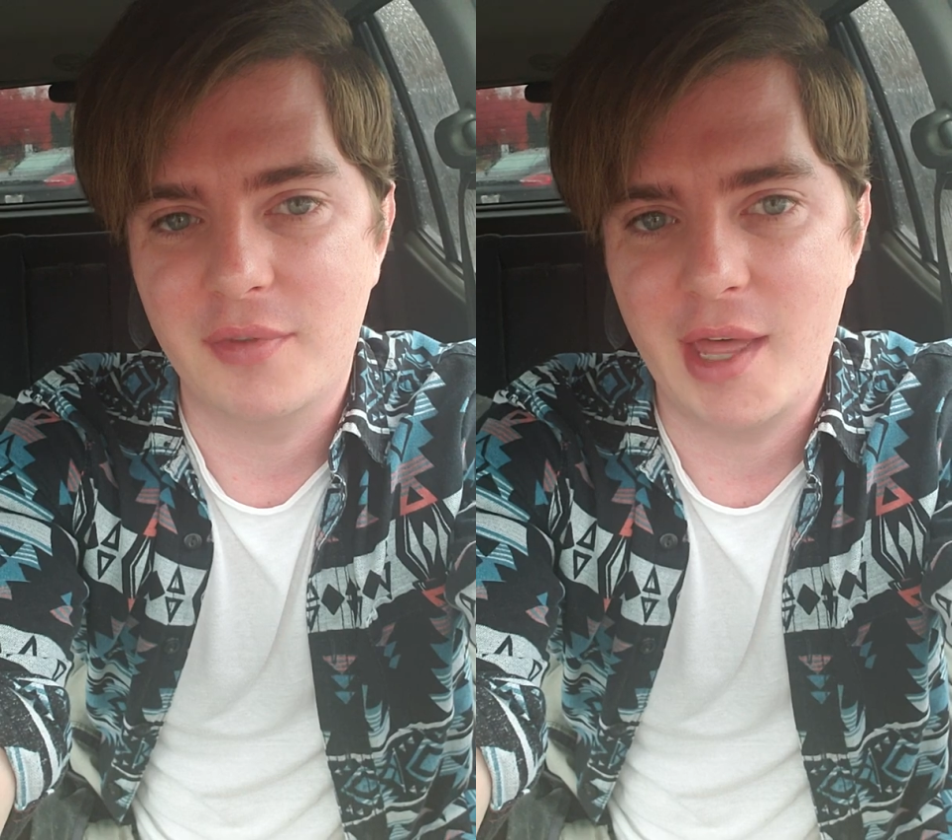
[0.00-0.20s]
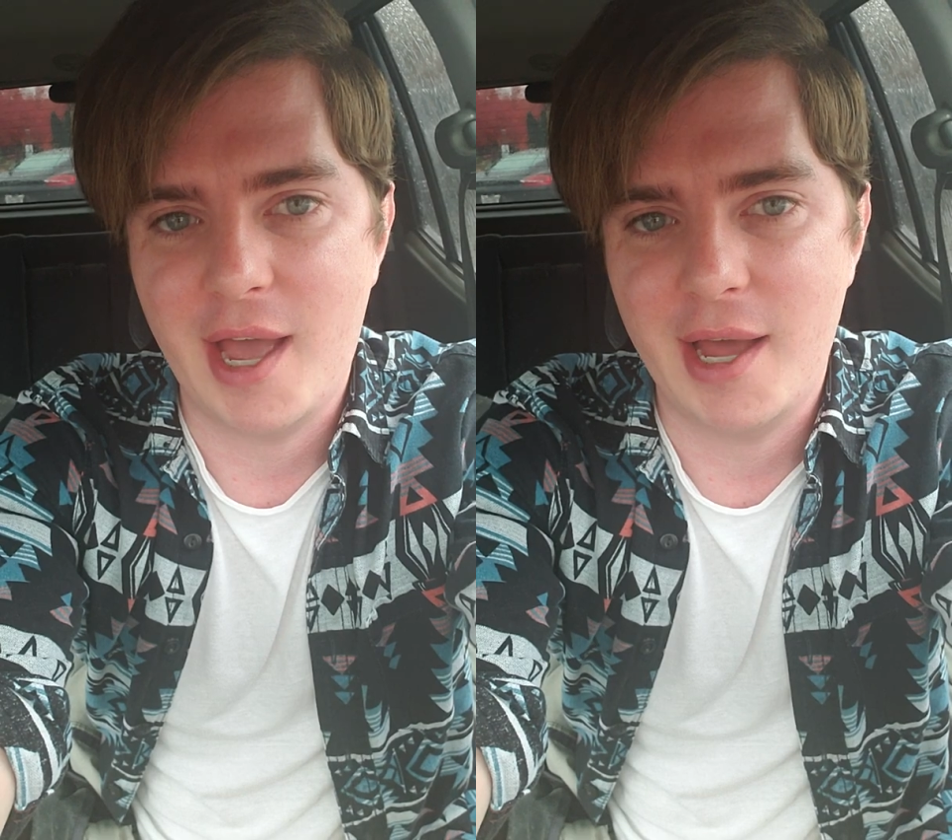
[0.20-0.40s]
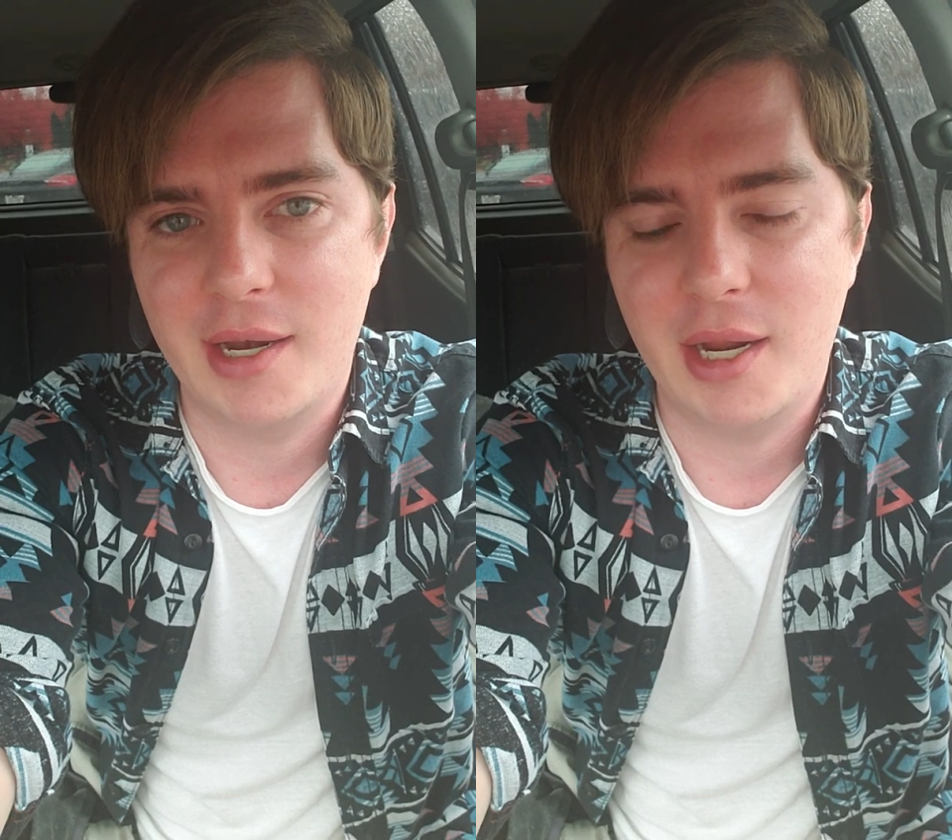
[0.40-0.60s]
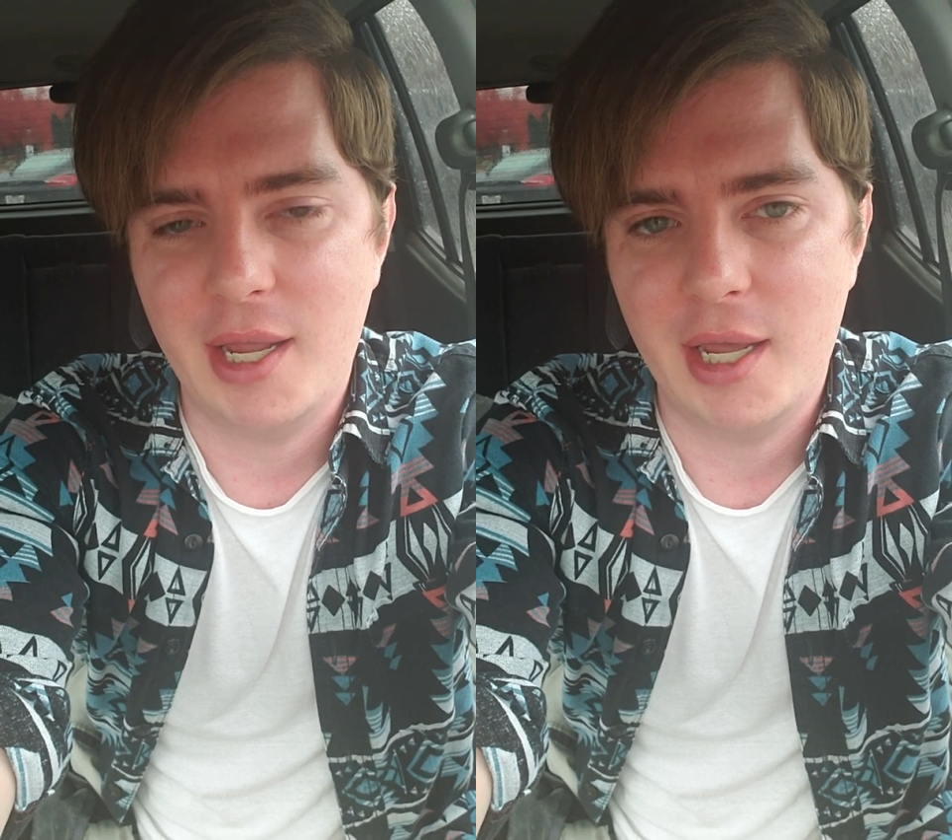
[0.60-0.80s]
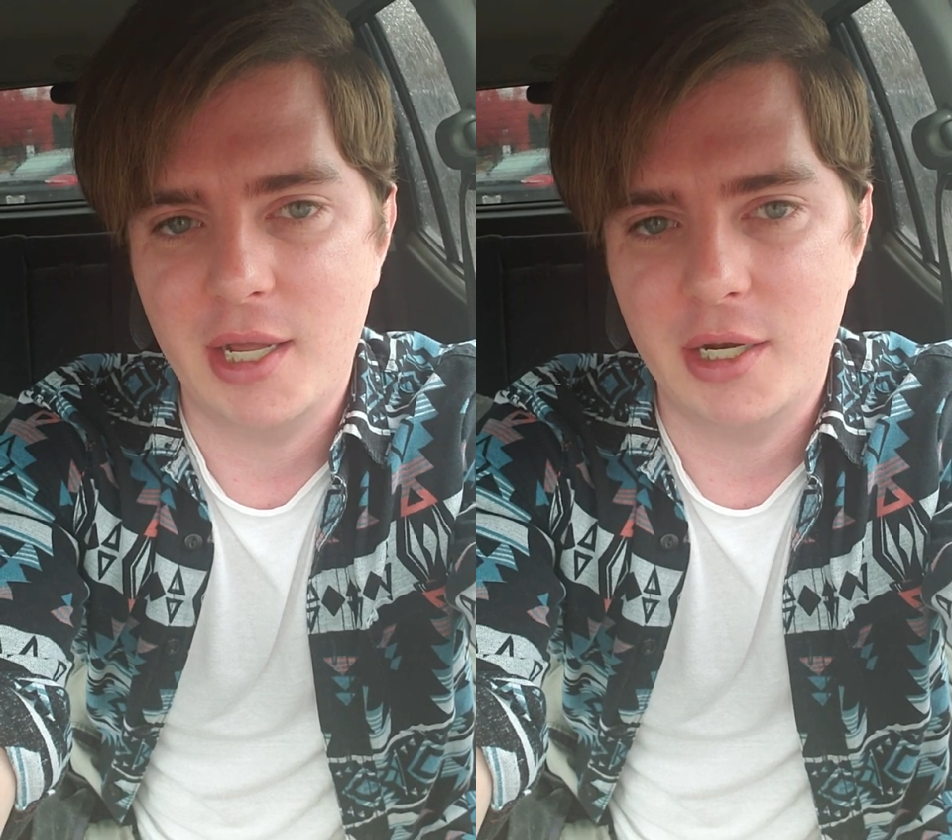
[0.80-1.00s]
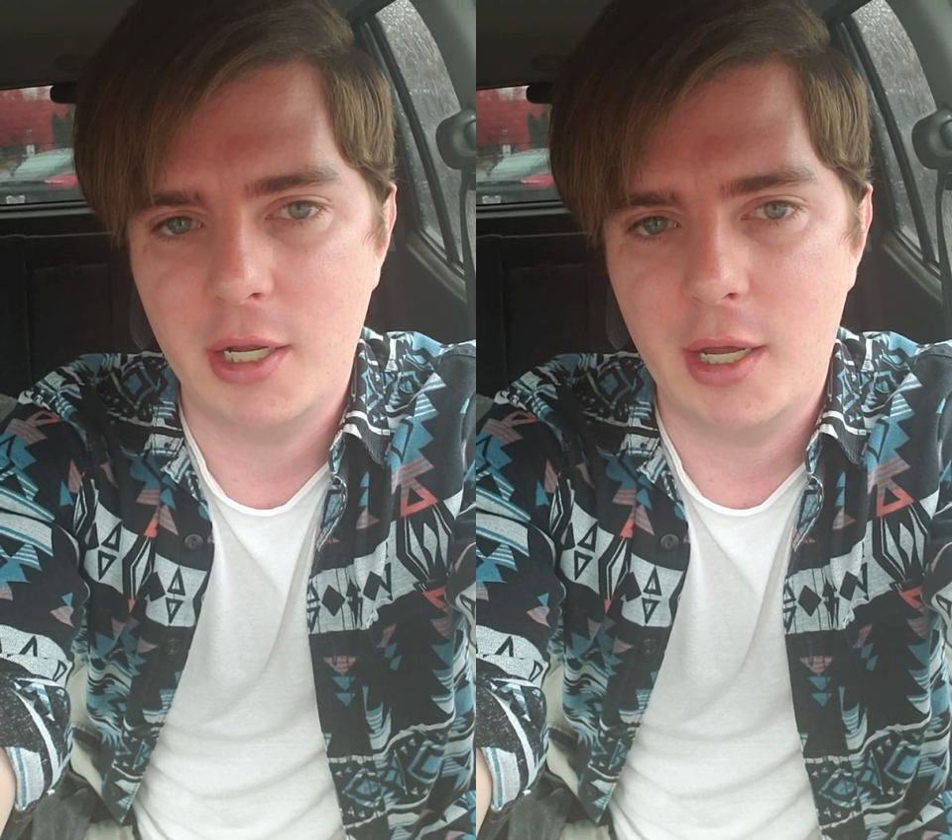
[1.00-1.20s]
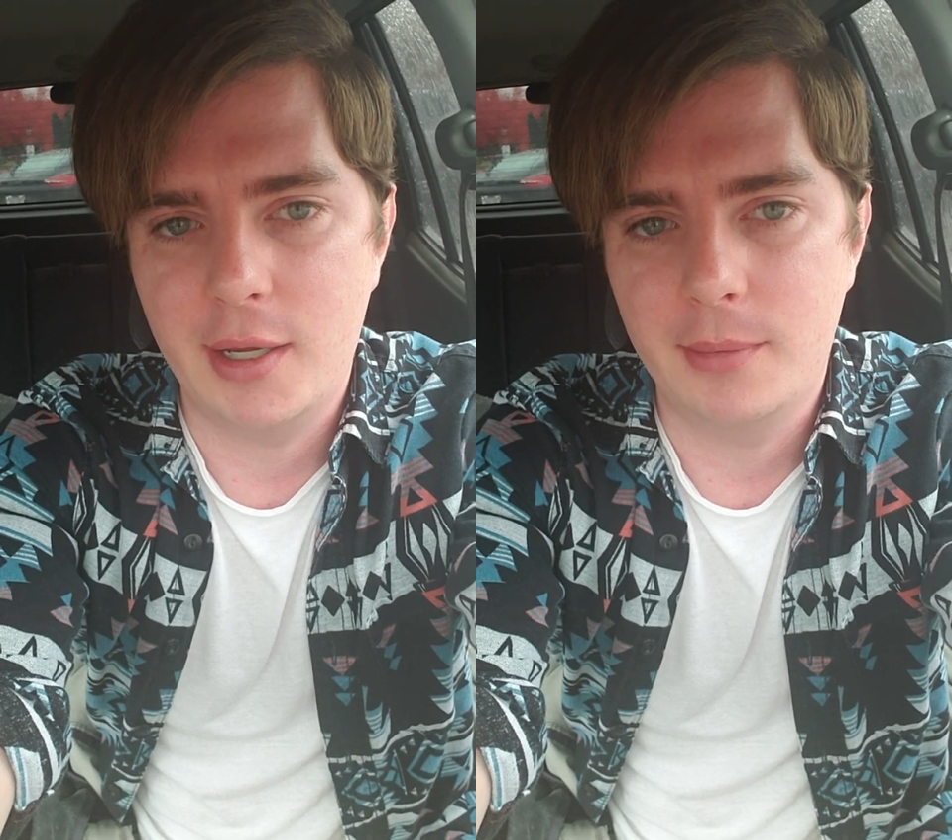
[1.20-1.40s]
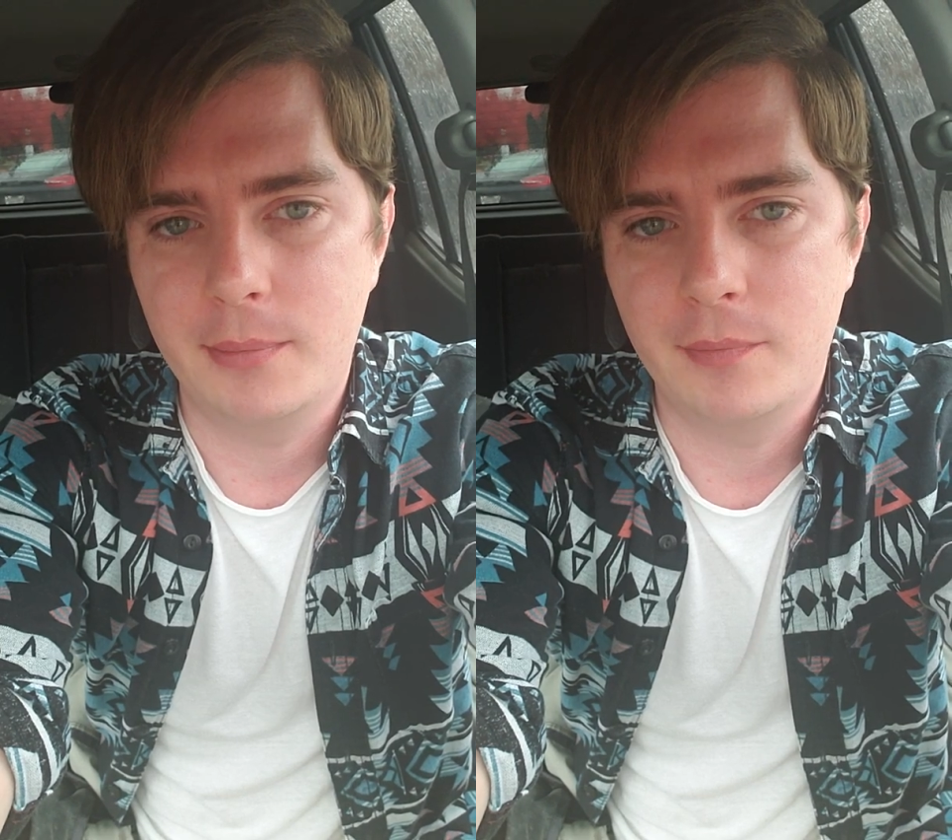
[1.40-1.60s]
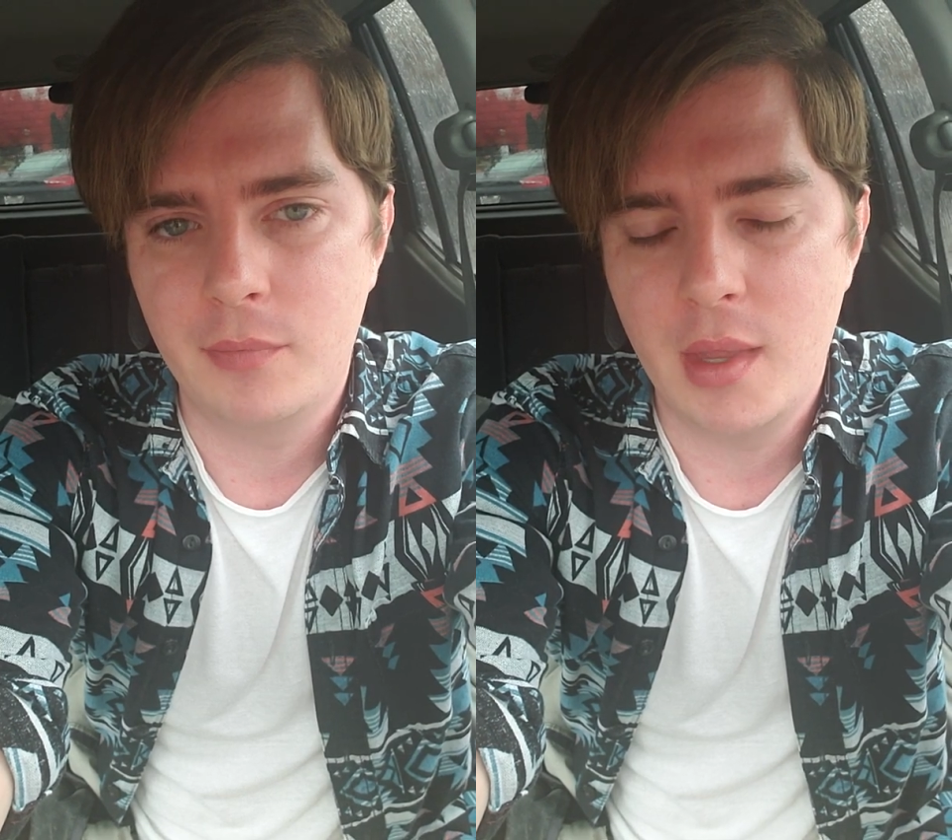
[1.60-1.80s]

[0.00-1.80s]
that, and